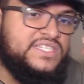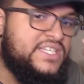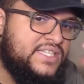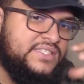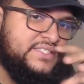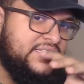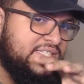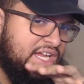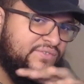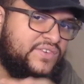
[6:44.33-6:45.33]
She
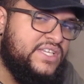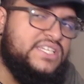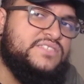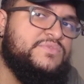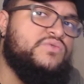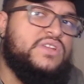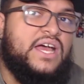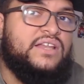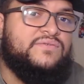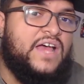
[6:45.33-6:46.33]
definitely gives me
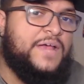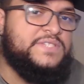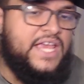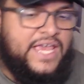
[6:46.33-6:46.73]
Rihanna vibes.